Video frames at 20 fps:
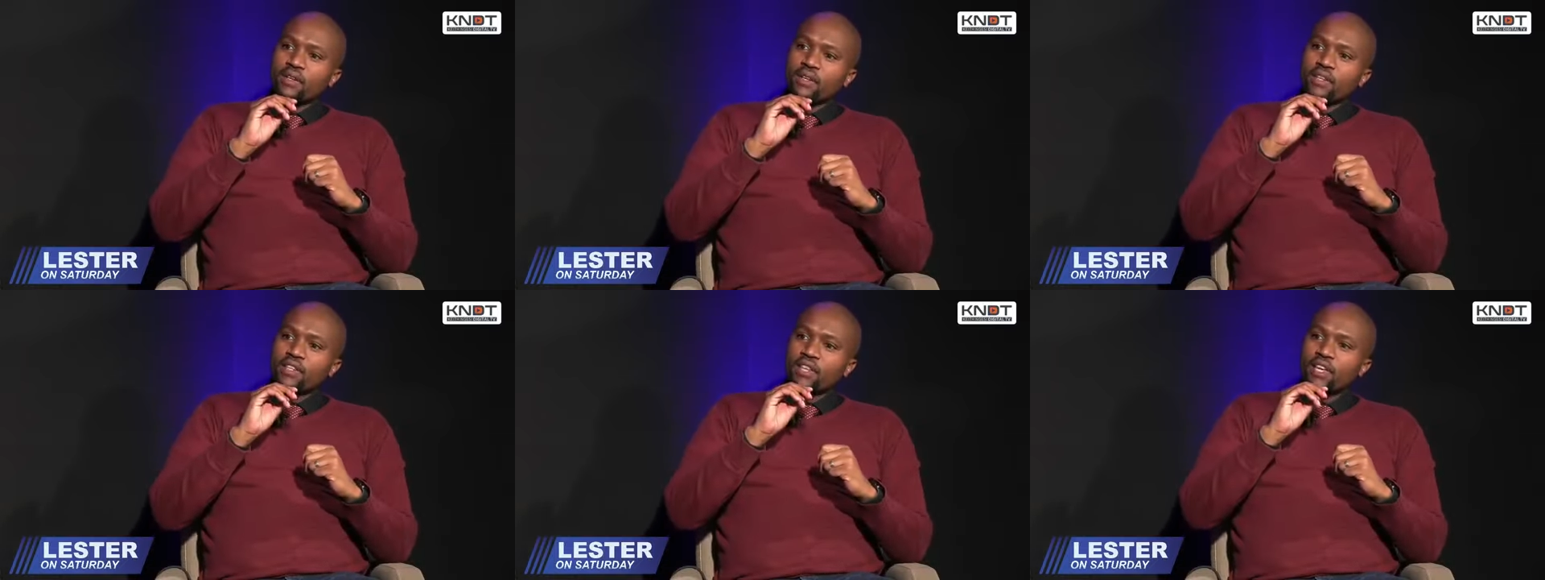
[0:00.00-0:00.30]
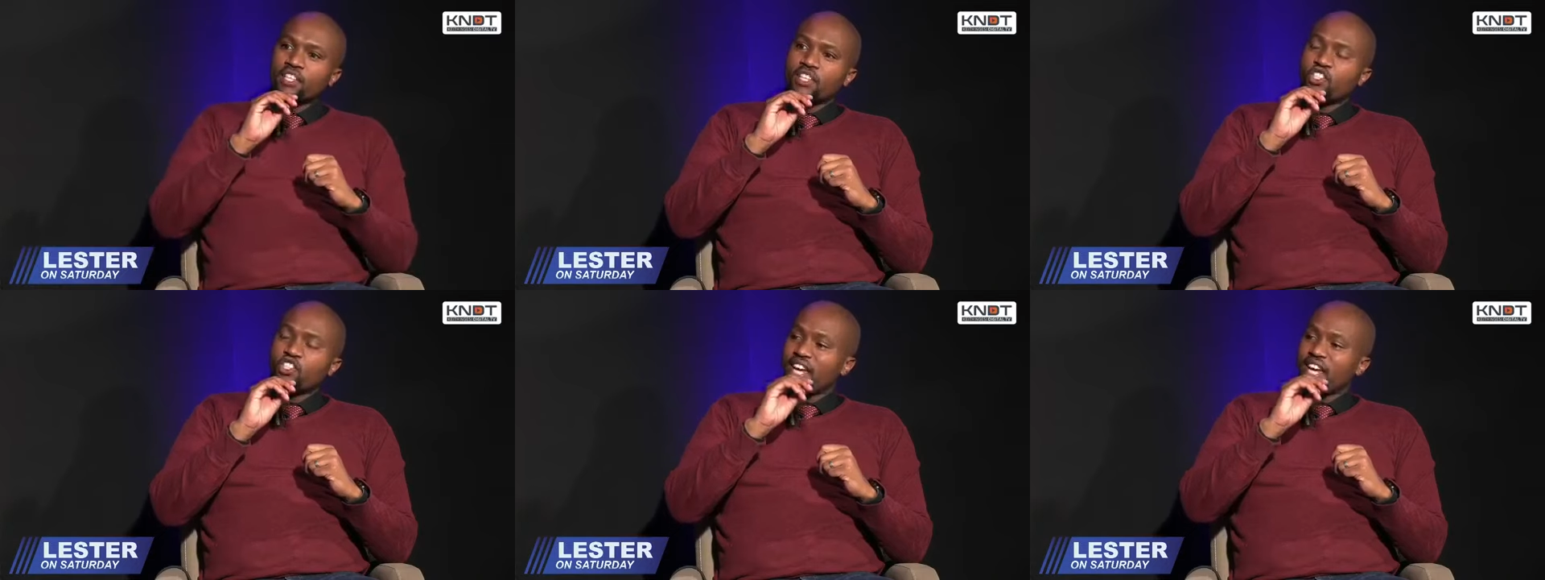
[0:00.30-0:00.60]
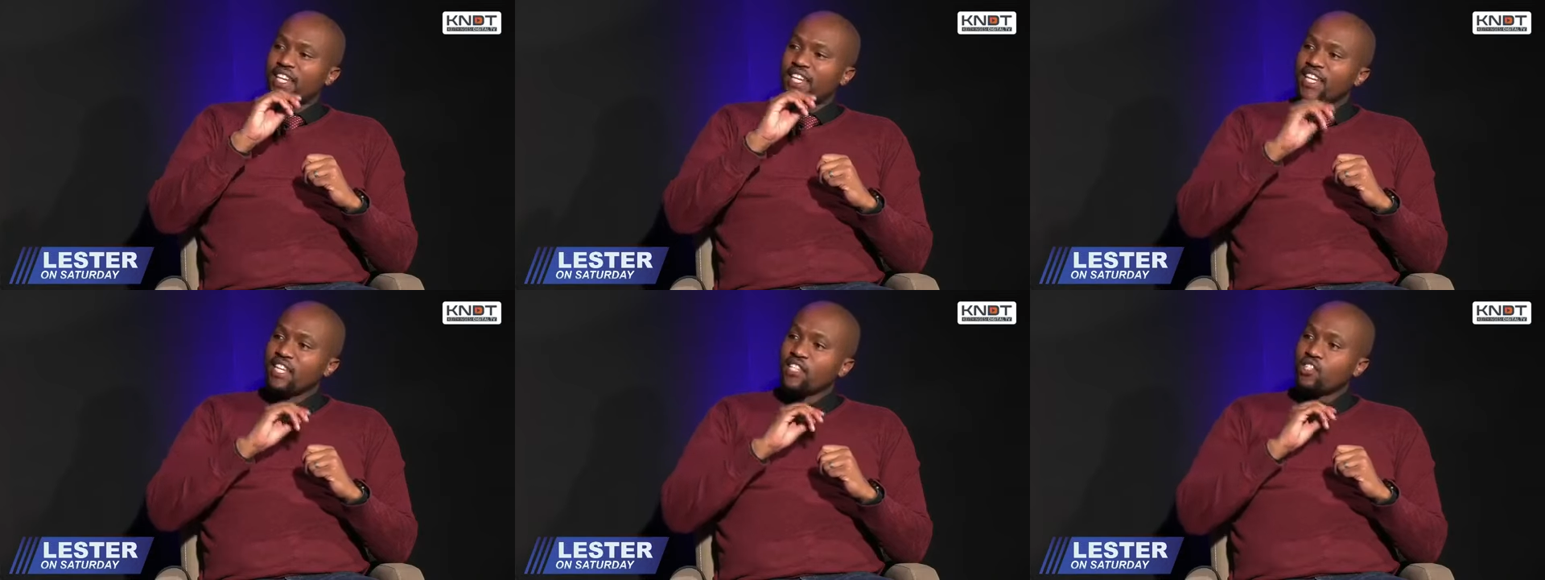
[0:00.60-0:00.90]
the
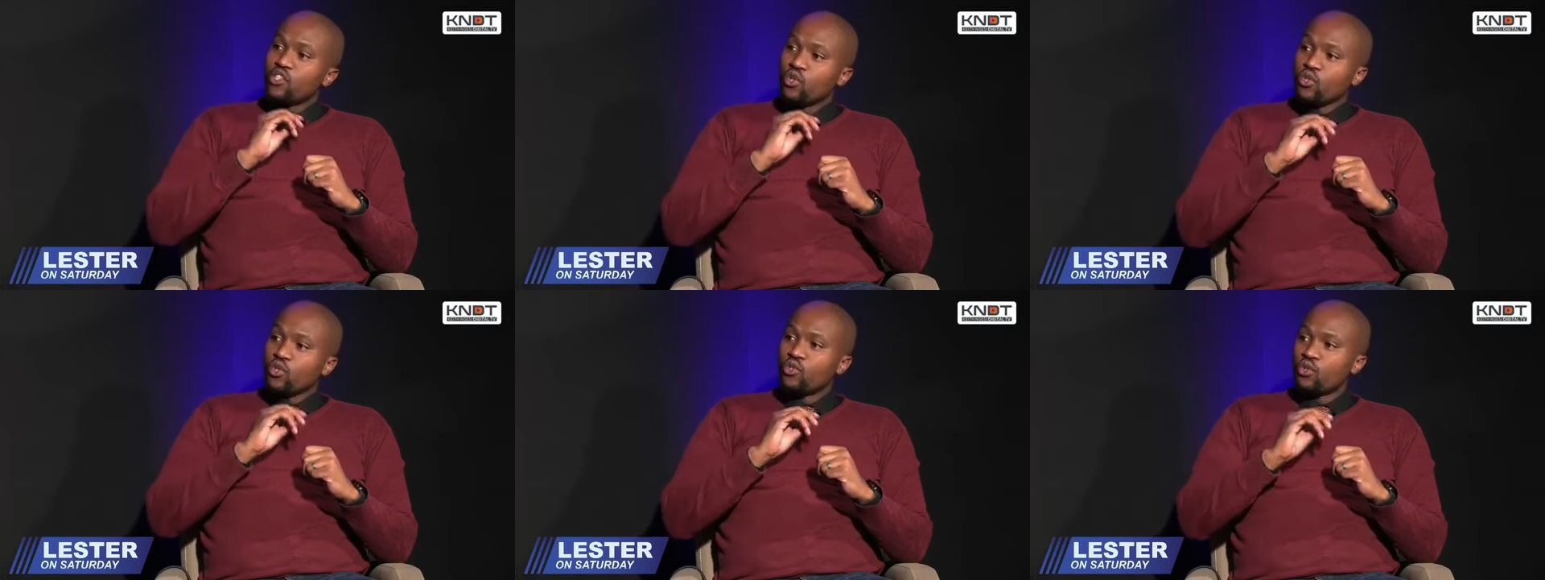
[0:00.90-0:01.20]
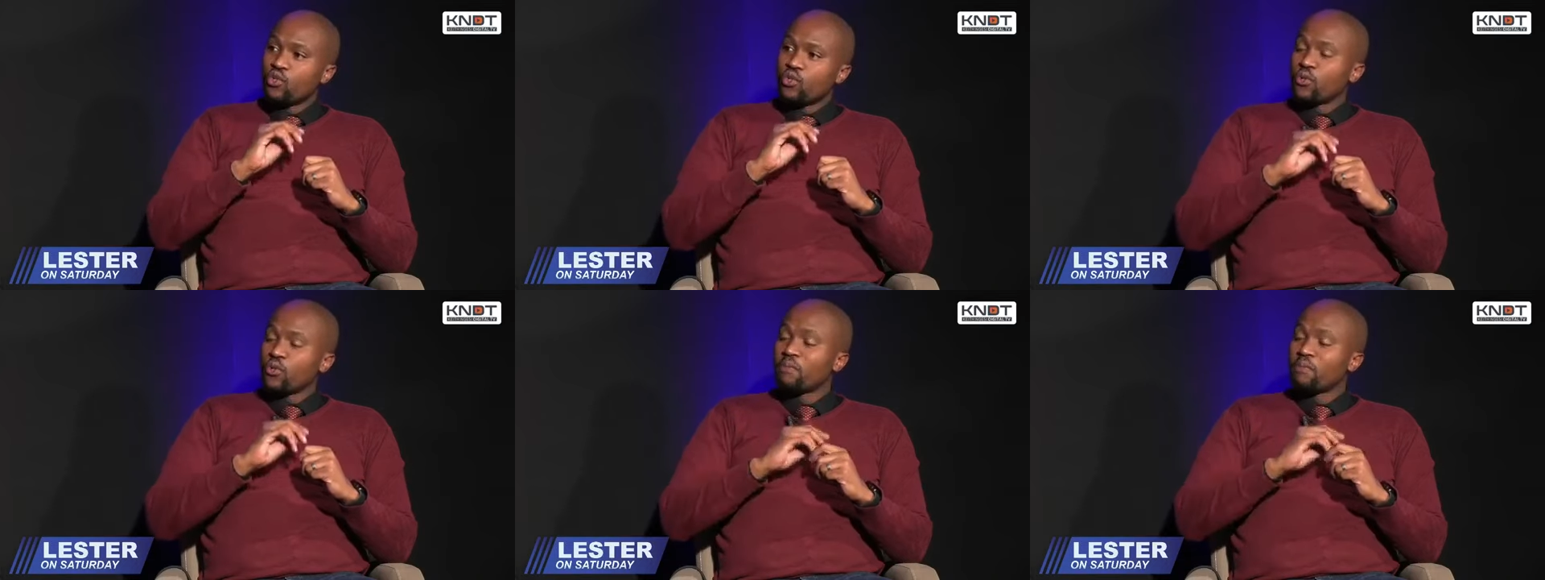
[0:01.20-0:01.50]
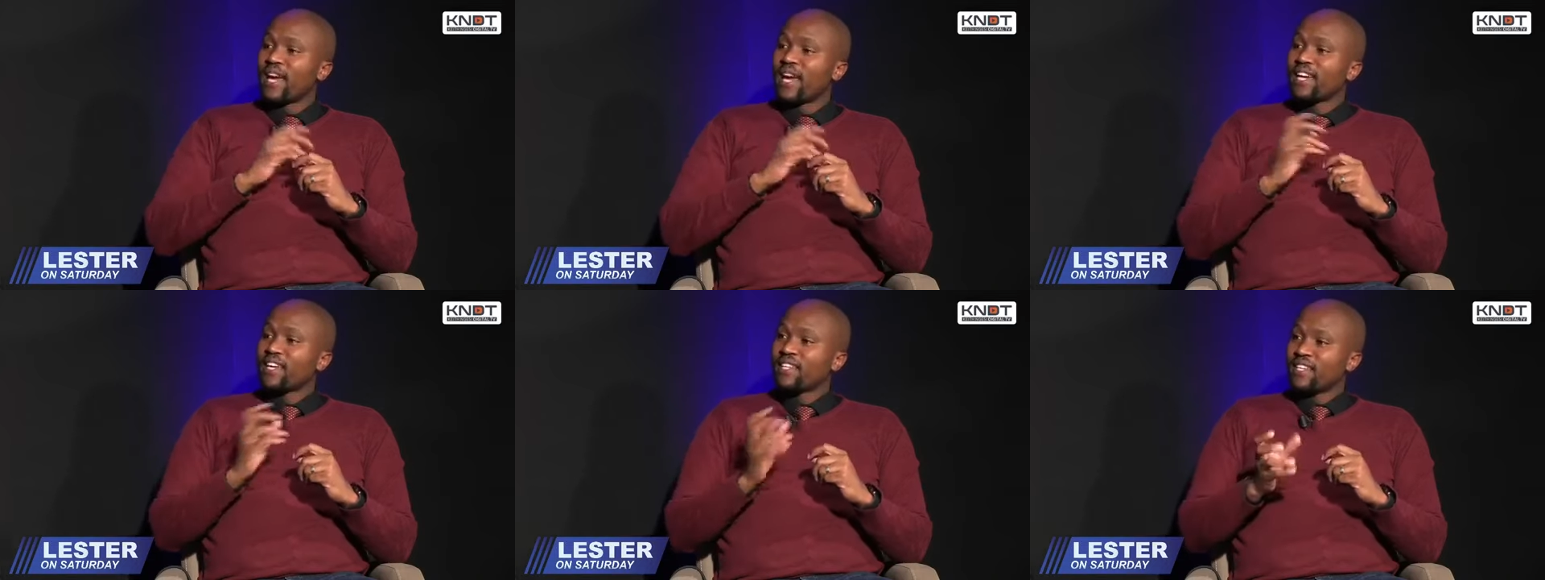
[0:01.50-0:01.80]
Chinese used to do
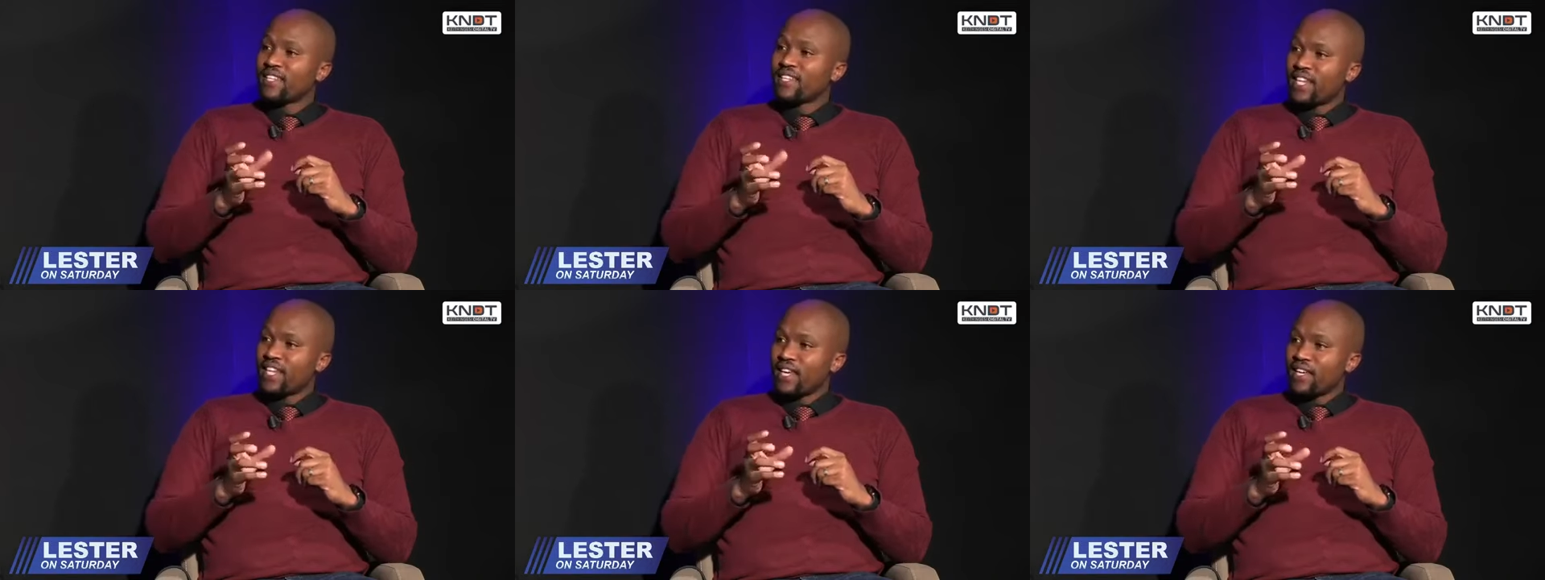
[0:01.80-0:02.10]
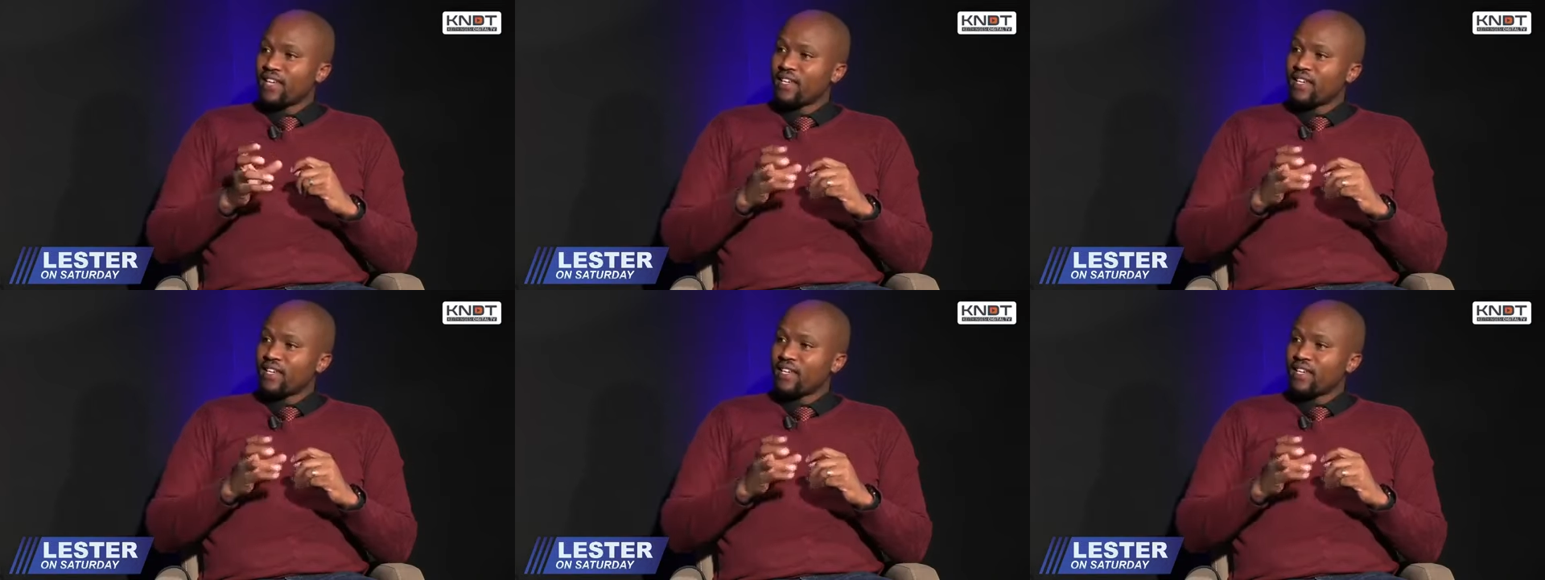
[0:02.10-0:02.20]
back in the day